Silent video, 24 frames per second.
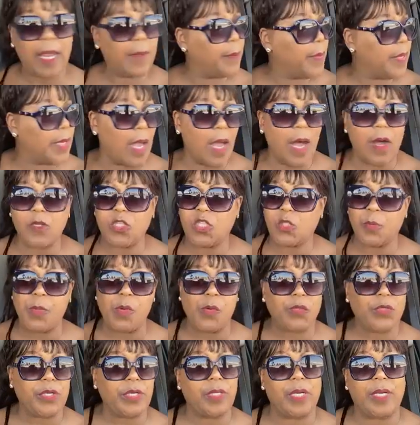Can't be all
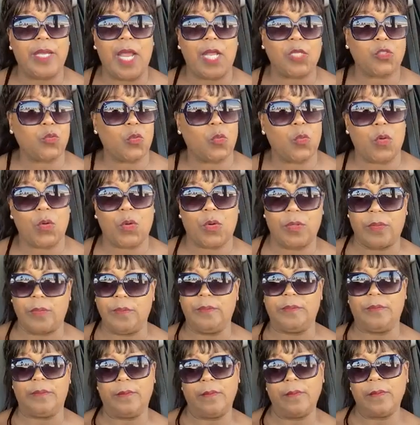spiritual in a natural world.
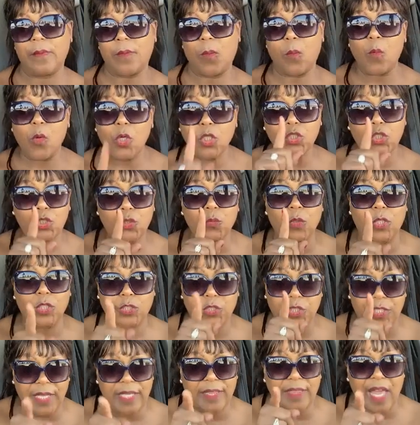Once
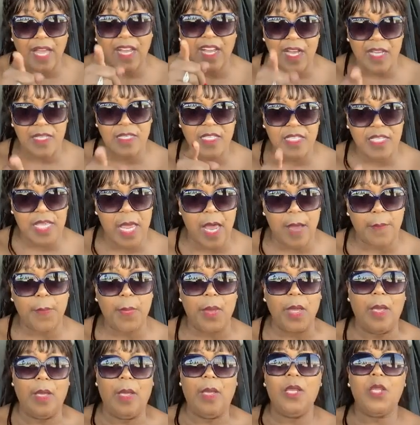you get that
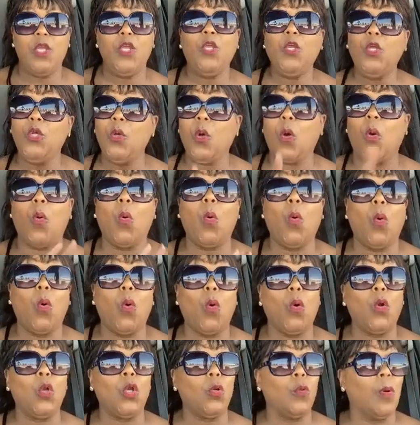concept, you
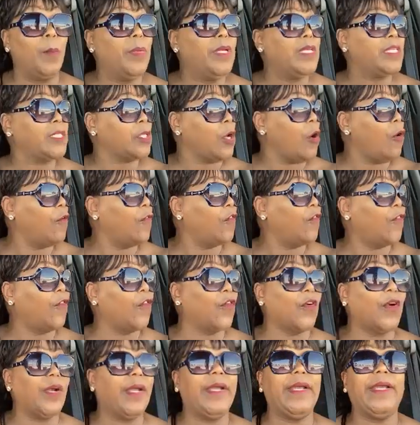would be so
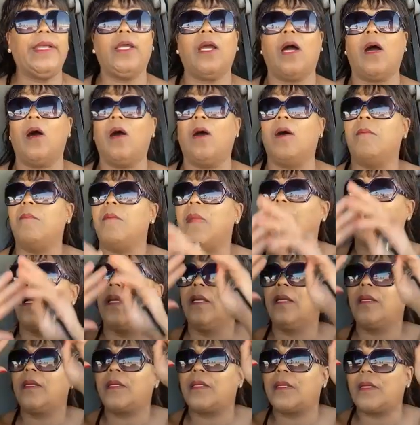free. Oh, my
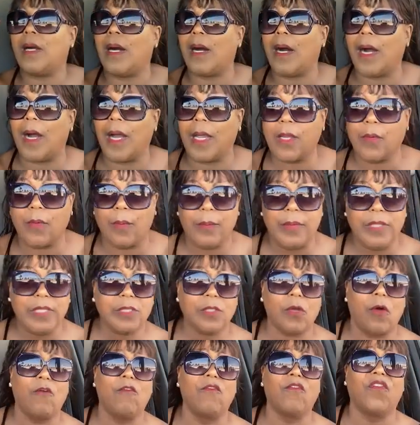God. God, you would be
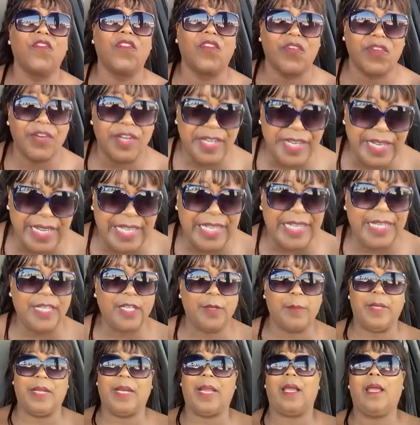so
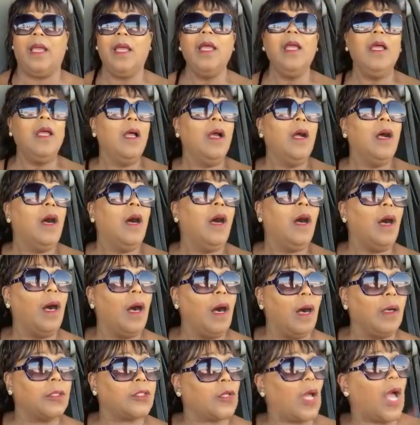free. You'd be like,
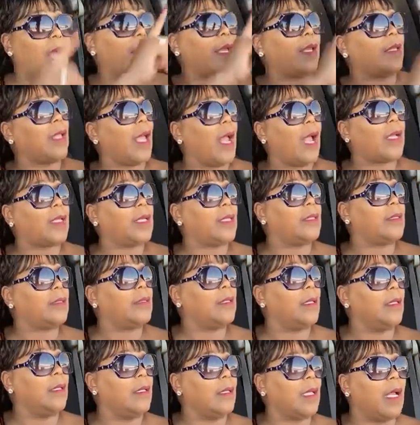oh, so I can
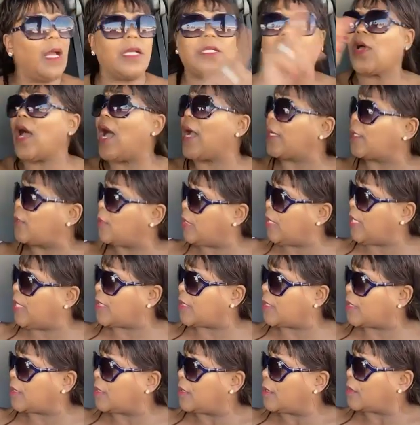do
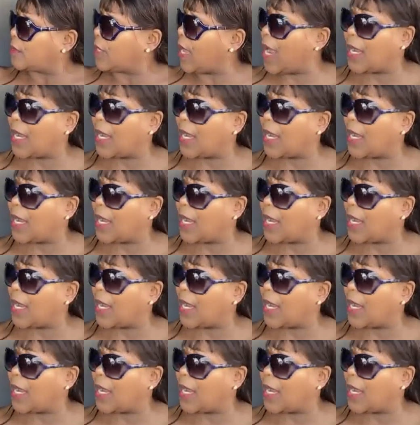this.